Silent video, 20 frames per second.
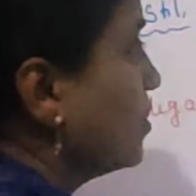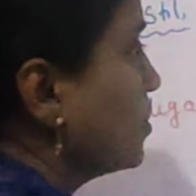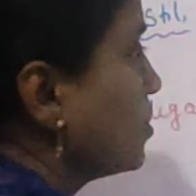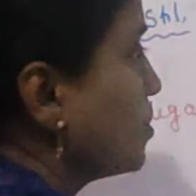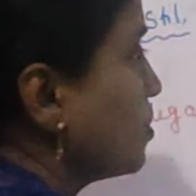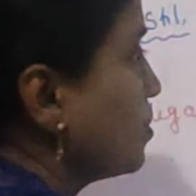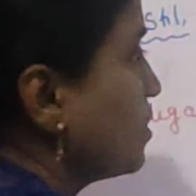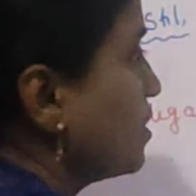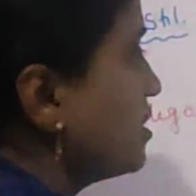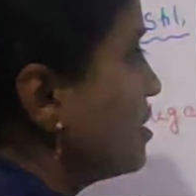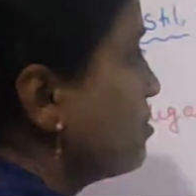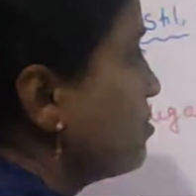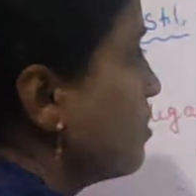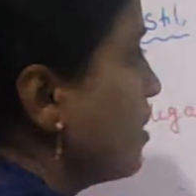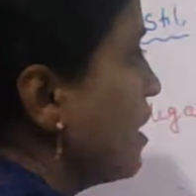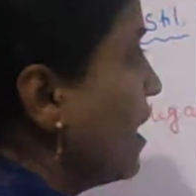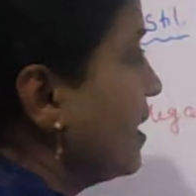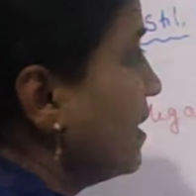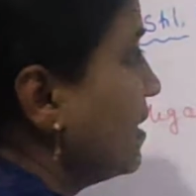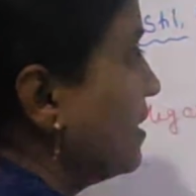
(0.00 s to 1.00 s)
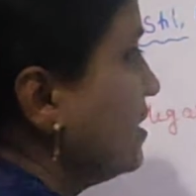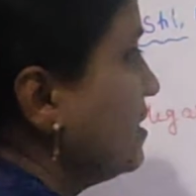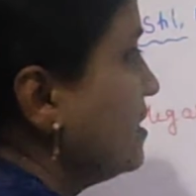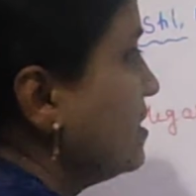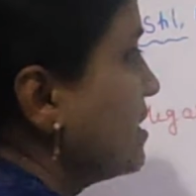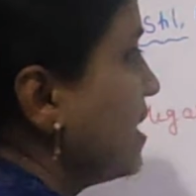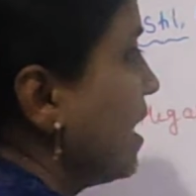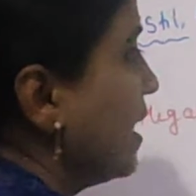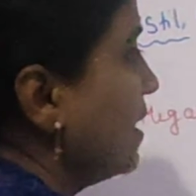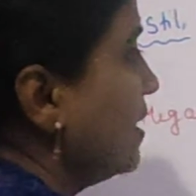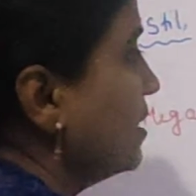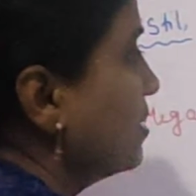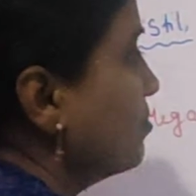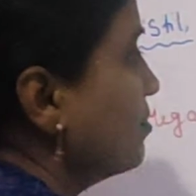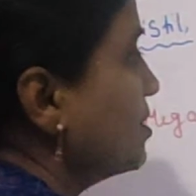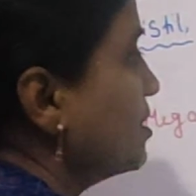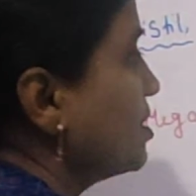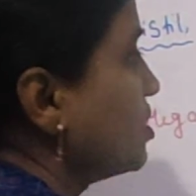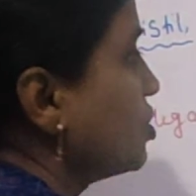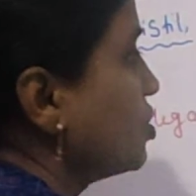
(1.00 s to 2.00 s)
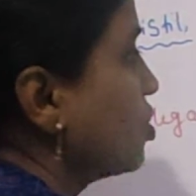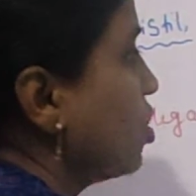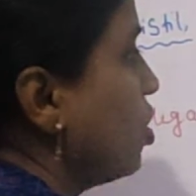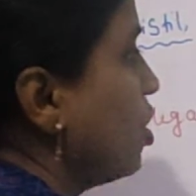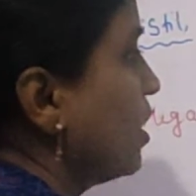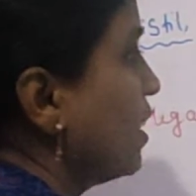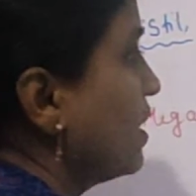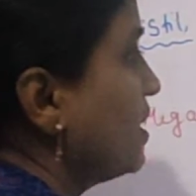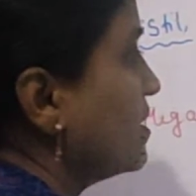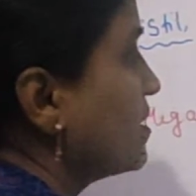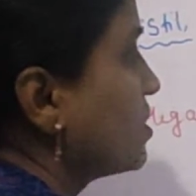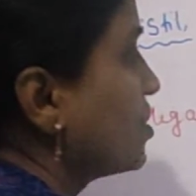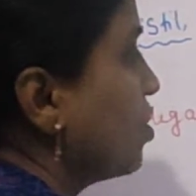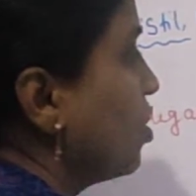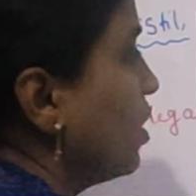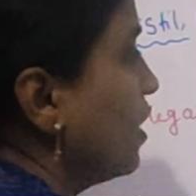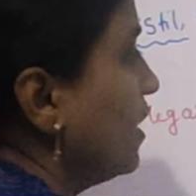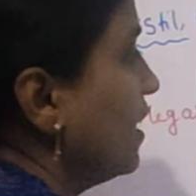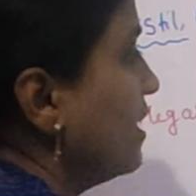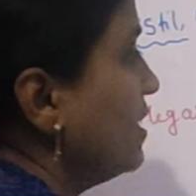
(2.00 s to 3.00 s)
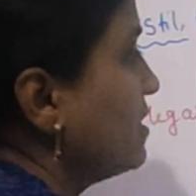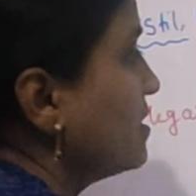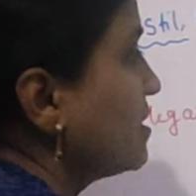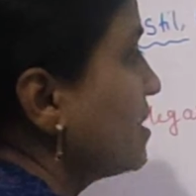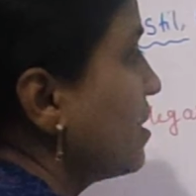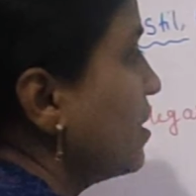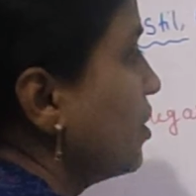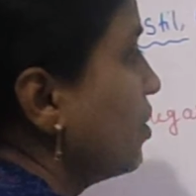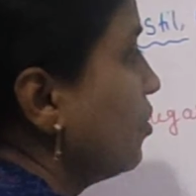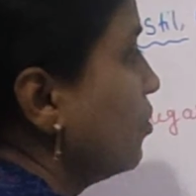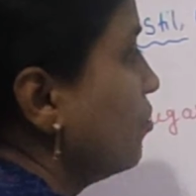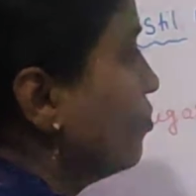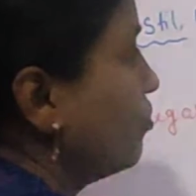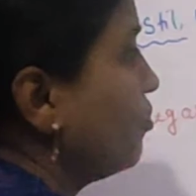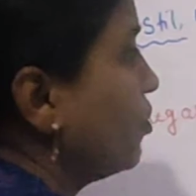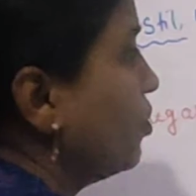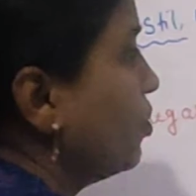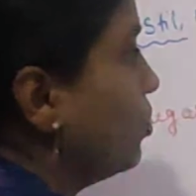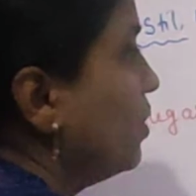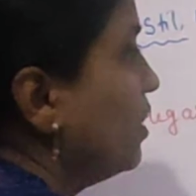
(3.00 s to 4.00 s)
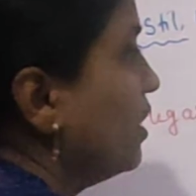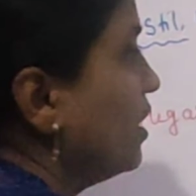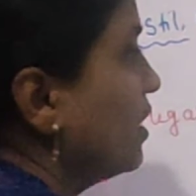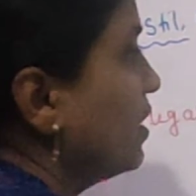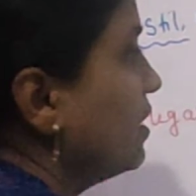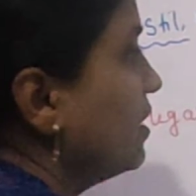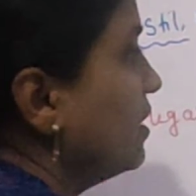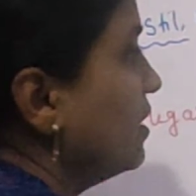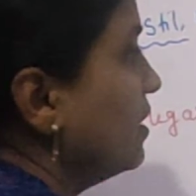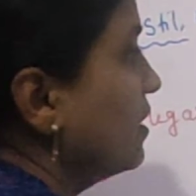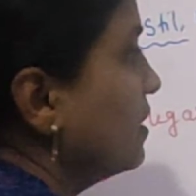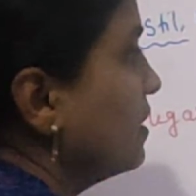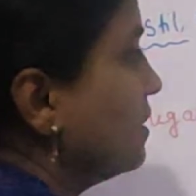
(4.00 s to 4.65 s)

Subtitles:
So this part is hilum. The stalk is called as funicle.